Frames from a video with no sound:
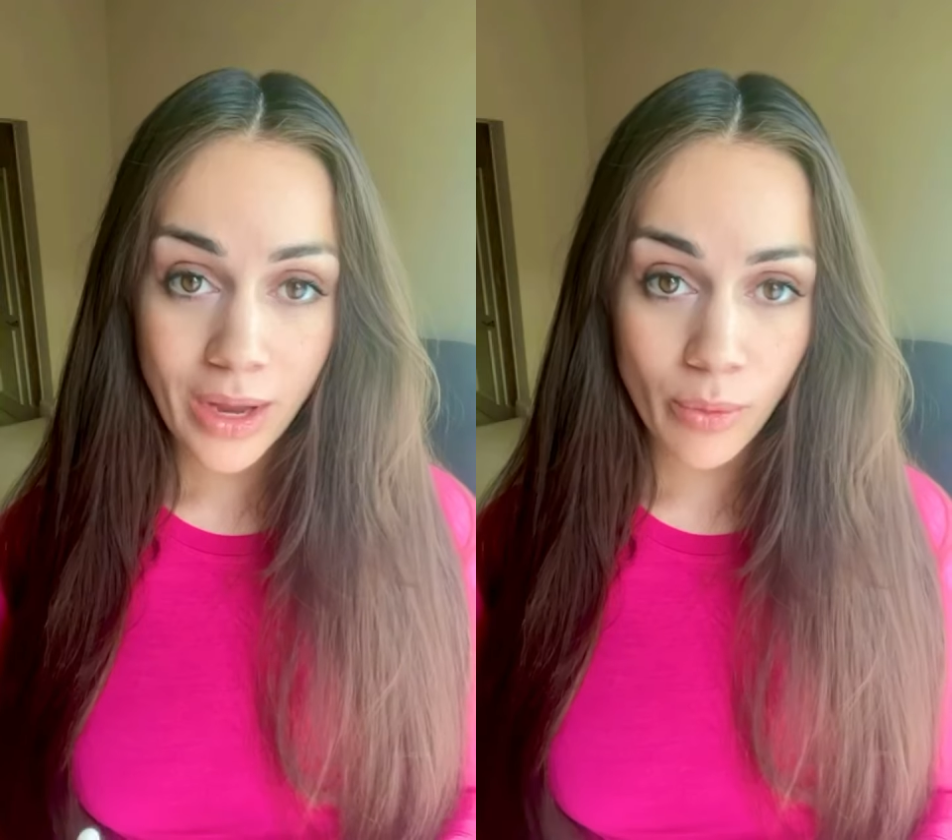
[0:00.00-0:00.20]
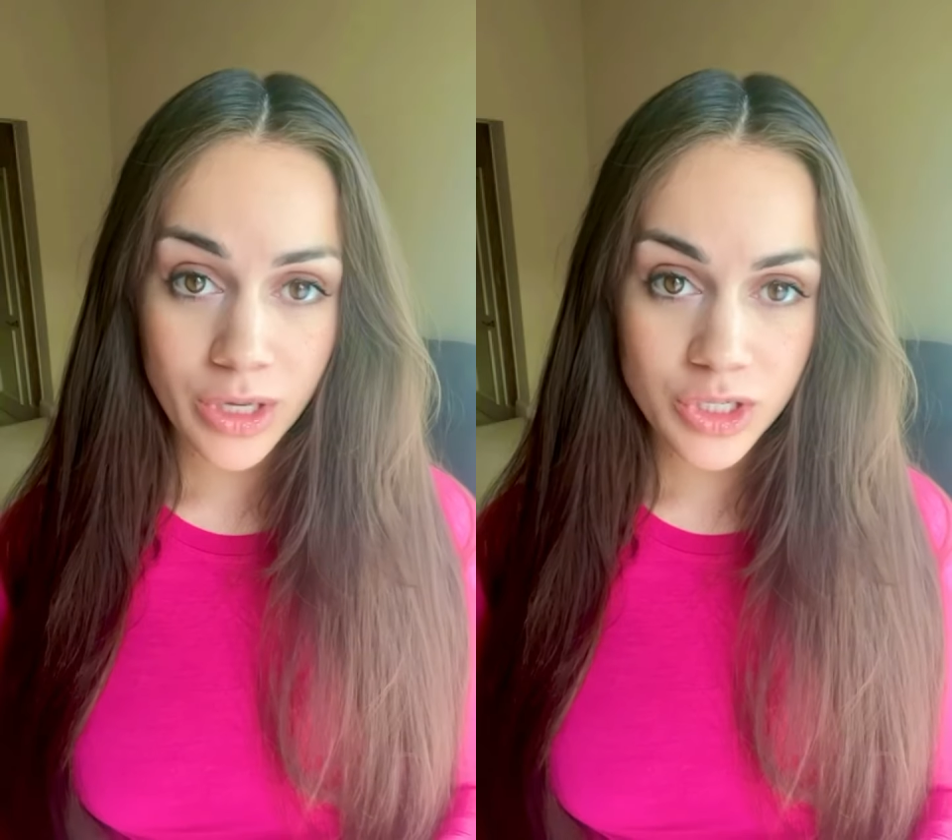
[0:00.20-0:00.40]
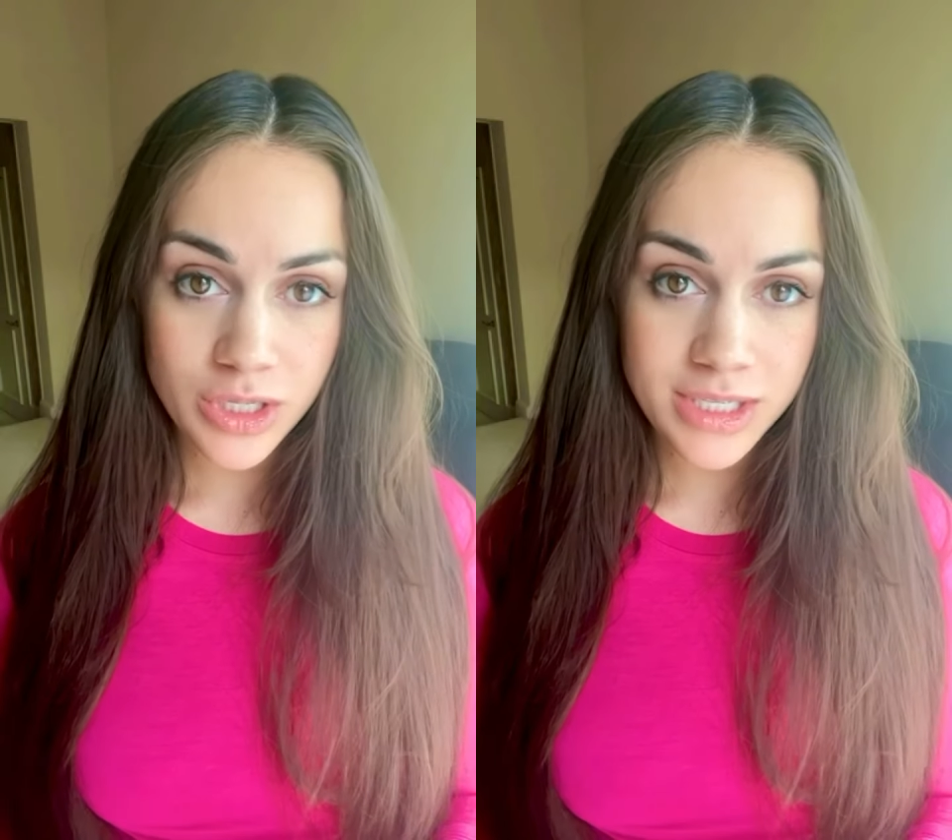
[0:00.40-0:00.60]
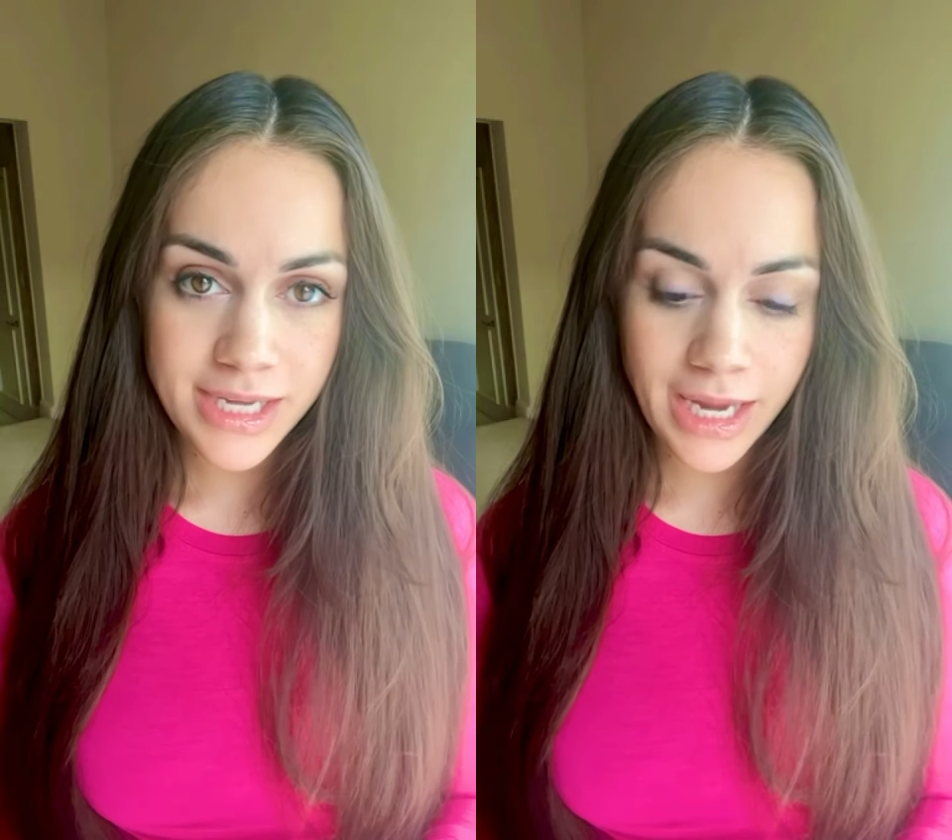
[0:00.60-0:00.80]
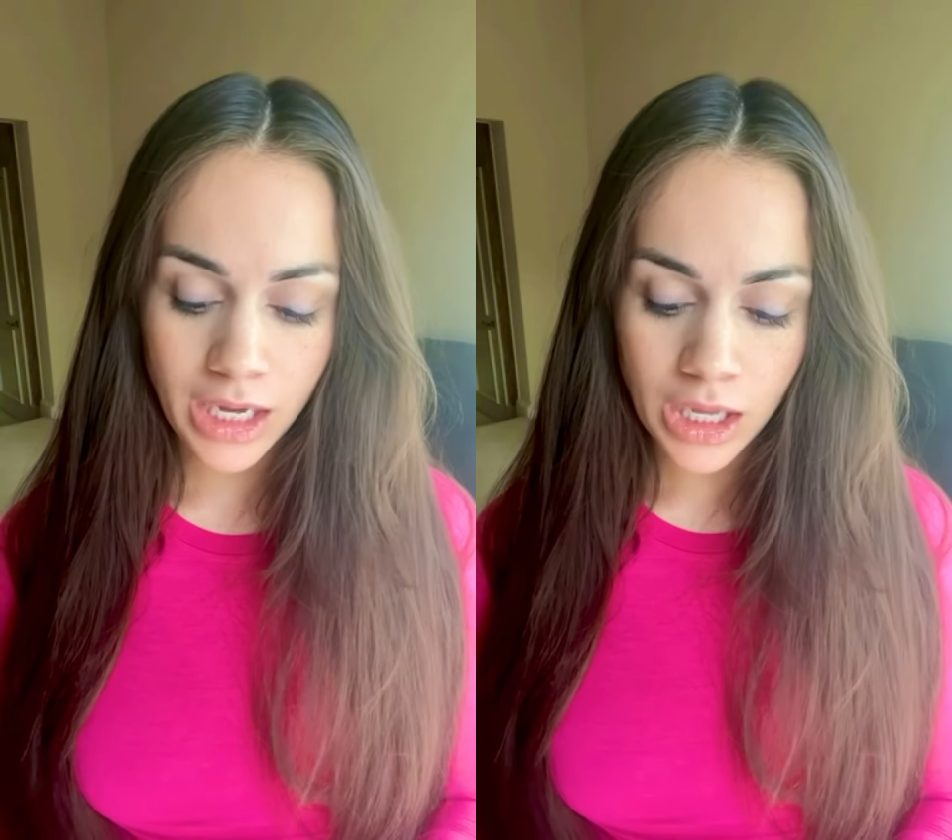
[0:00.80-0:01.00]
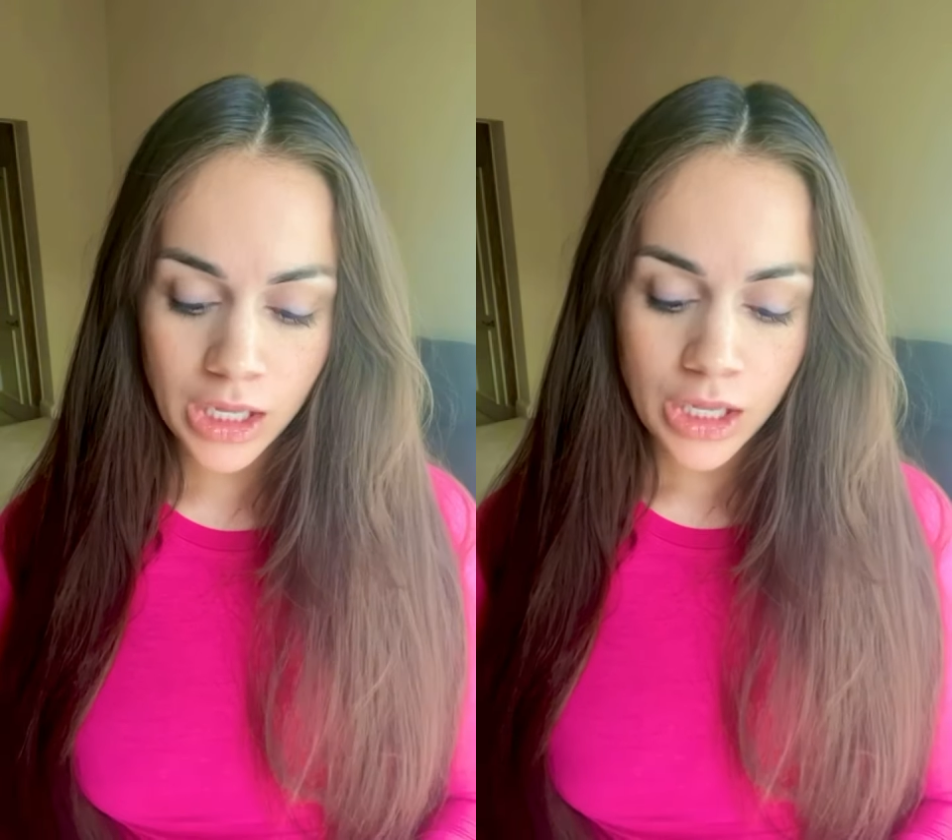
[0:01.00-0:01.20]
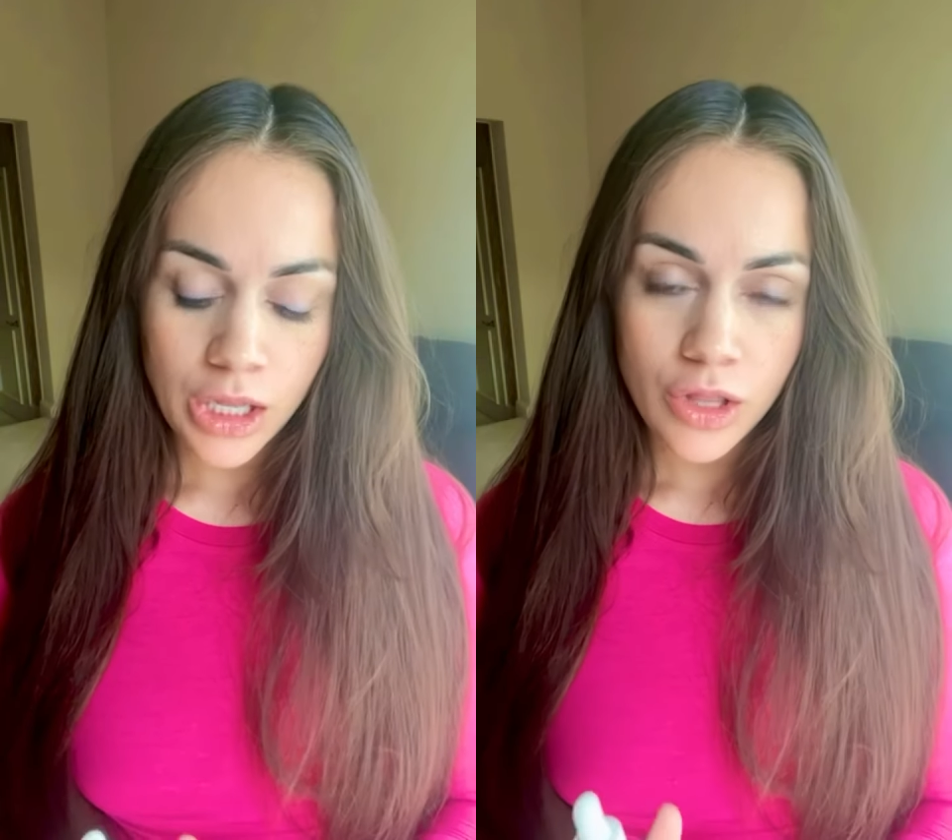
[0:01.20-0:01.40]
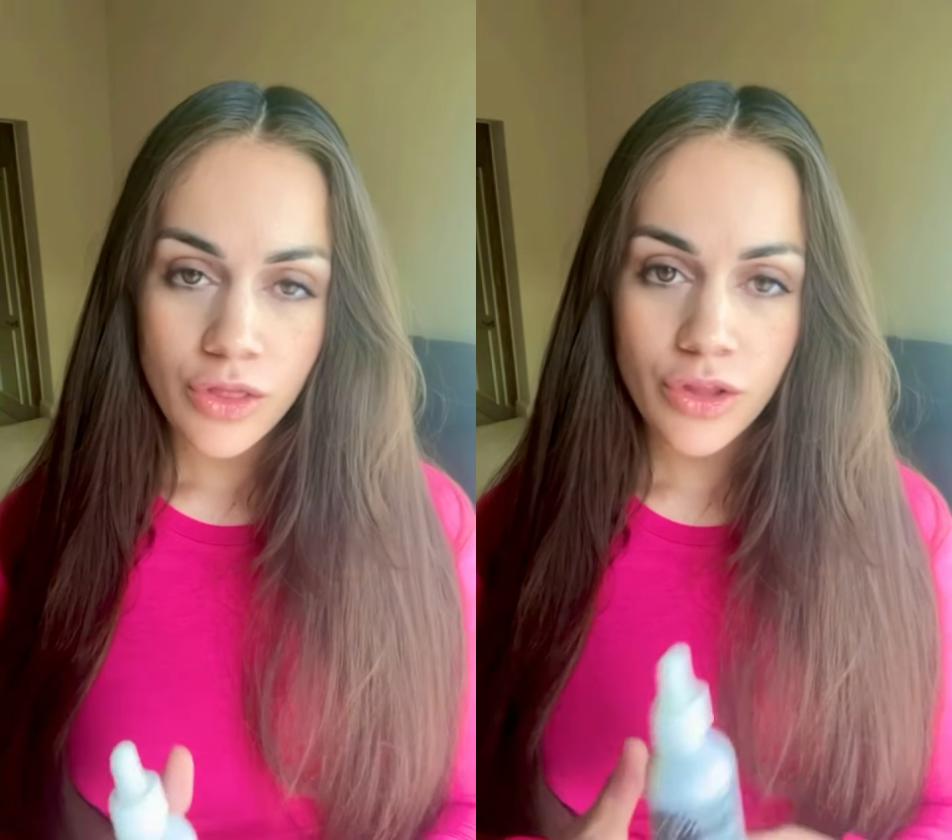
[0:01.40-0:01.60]
want you to take
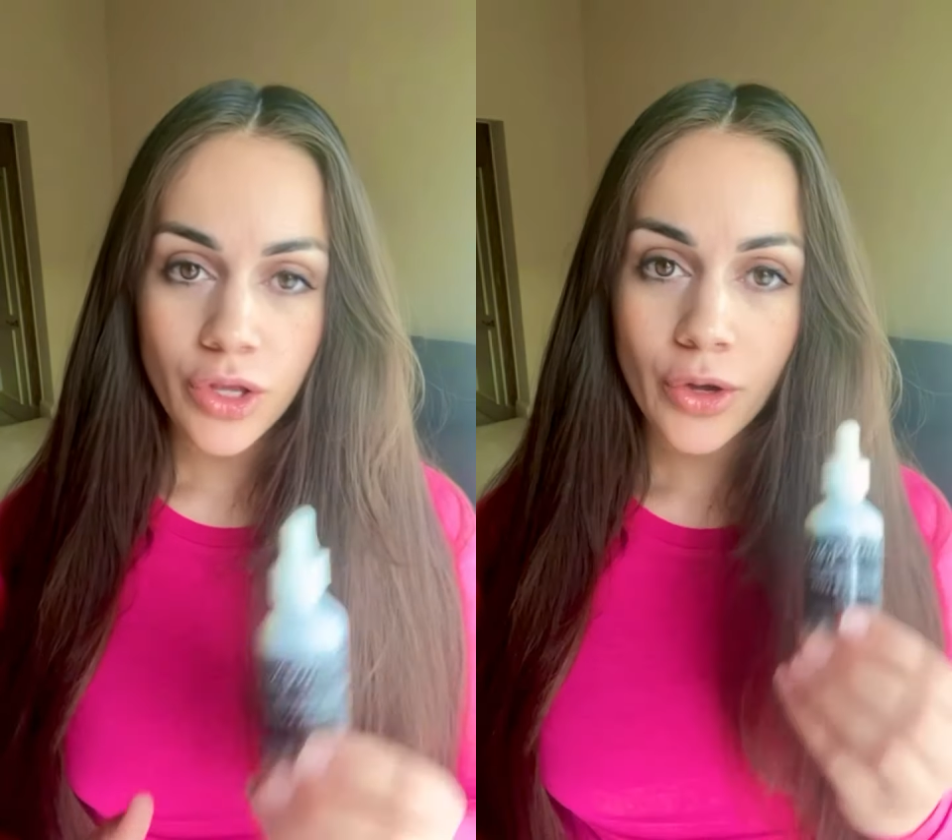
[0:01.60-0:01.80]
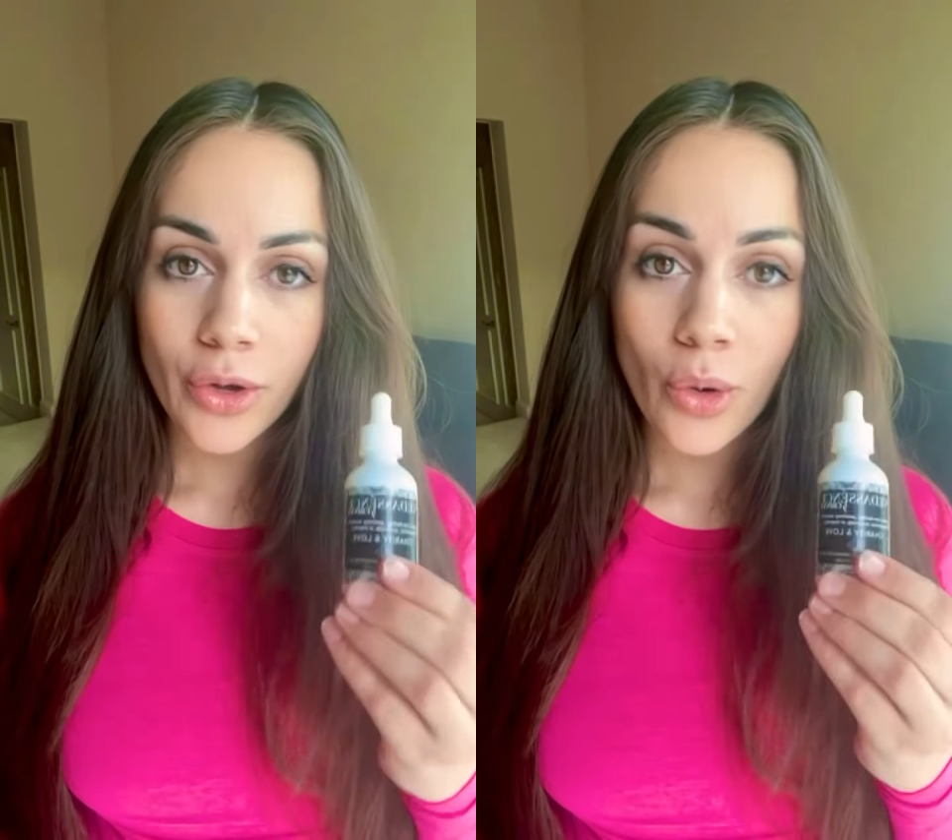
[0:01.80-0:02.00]
your